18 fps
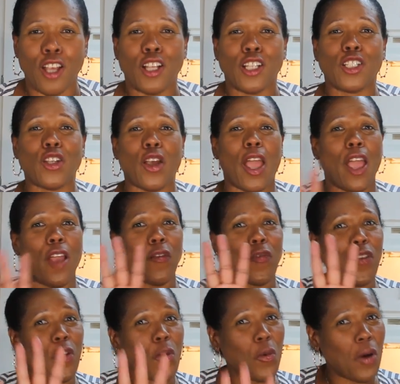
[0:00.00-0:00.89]
So
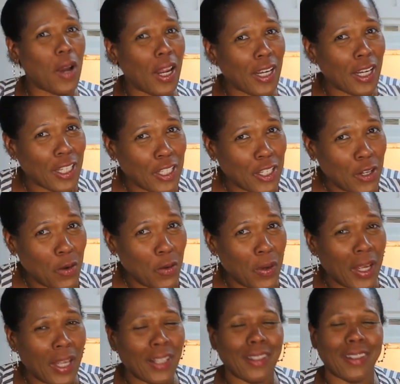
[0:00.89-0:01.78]
if you want to do
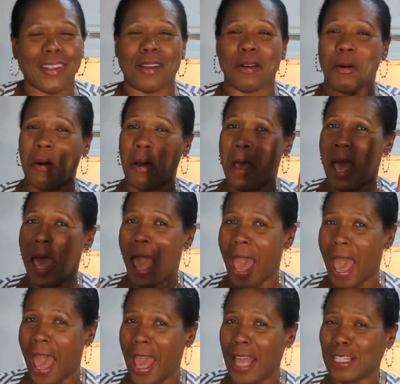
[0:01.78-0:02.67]
it, go
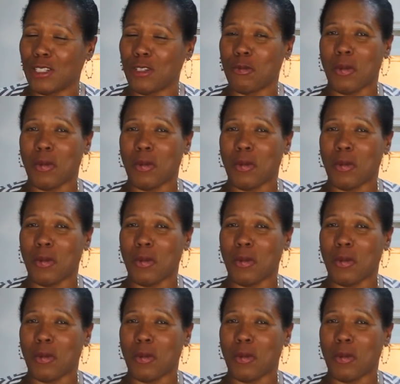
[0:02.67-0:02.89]
ahead.